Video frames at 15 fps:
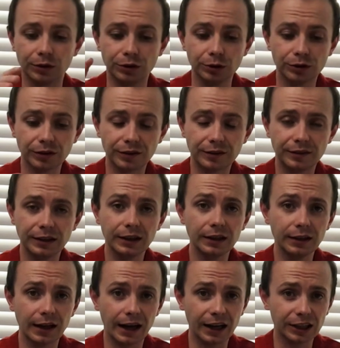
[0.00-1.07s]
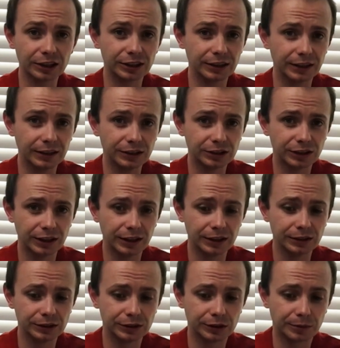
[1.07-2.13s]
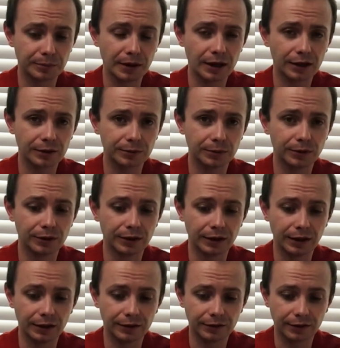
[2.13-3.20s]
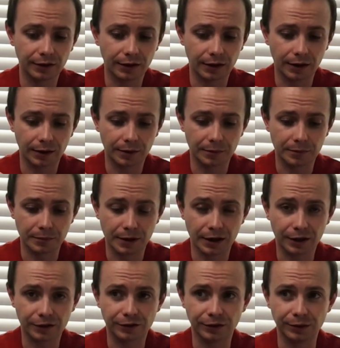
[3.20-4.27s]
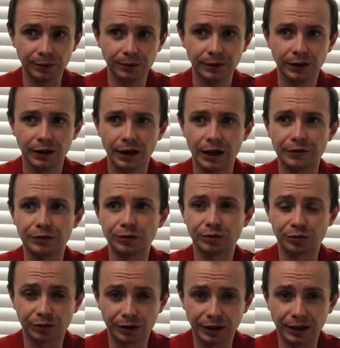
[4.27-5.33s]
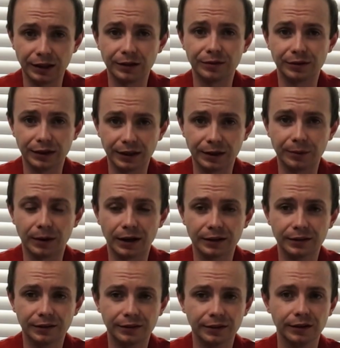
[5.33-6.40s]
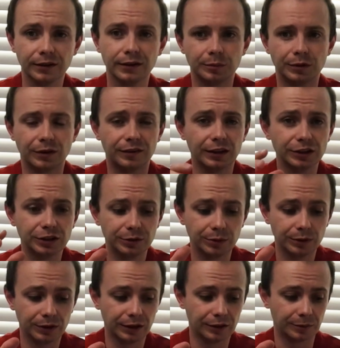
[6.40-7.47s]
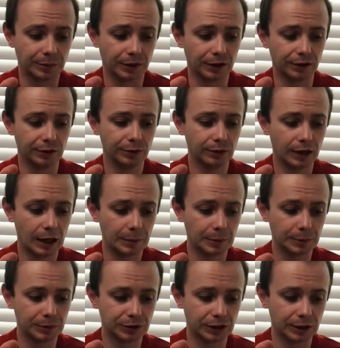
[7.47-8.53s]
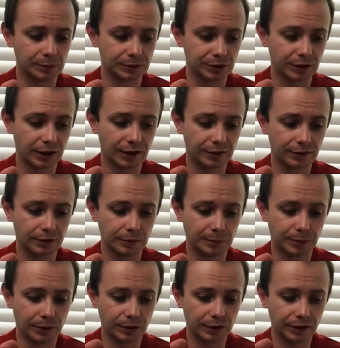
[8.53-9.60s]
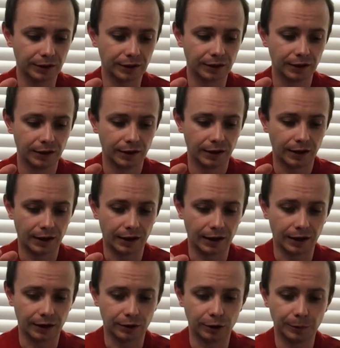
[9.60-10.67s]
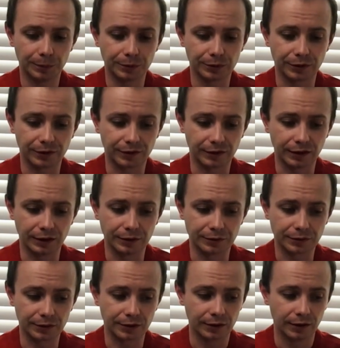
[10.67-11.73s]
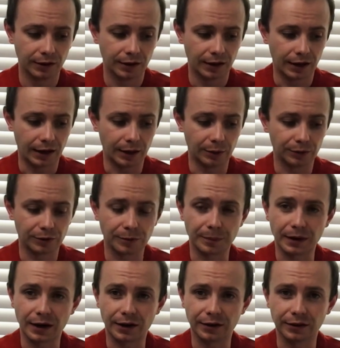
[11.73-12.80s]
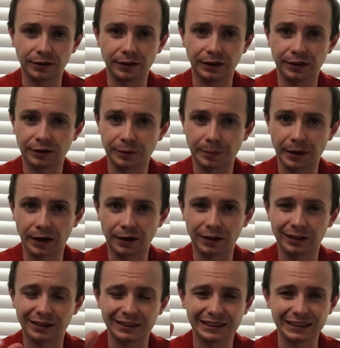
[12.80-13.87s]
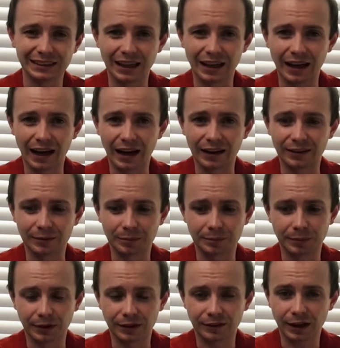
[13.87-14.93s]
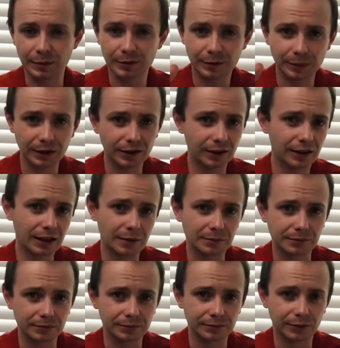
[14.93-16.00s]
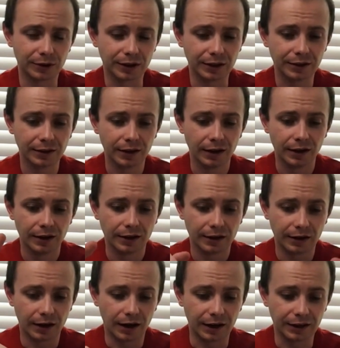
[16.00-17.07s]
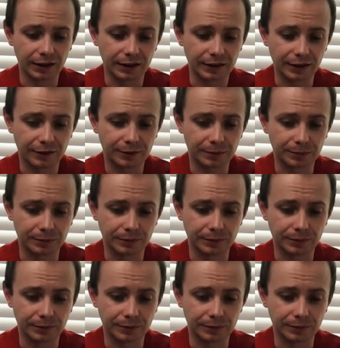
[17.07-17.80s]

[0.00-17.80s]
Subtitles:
you could still actually change your Mark 1 into a Mark 2 if you really, really wanted to. But essentially, you need to buy a new hop-up chamber, nozzle, bucking, upper receiver, outer barrel, inner barrel. And by the time you spend all that money, I think this,